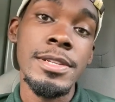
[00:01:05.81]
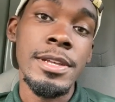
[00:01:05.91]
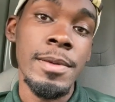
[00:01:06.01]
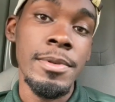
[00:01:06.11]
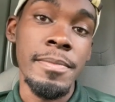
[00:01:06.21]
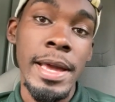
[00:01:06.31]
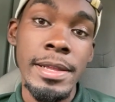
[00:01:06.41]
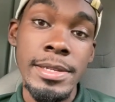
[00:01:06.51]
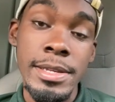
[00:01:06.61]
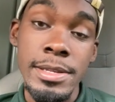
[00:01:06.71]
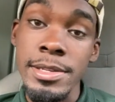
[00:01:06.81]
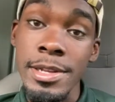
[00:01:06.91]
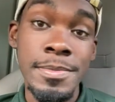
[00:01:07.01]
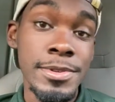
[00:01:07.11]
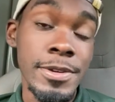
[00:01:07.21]
a couple of maintenance, and
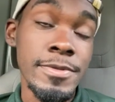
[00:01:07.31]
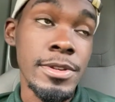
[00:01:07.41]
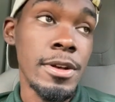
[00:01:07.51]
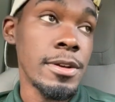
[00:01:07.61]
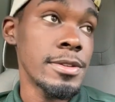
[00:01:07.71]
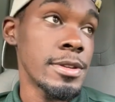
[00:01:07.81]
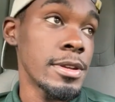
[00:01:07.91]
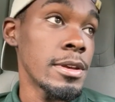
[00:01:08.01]
some service calls.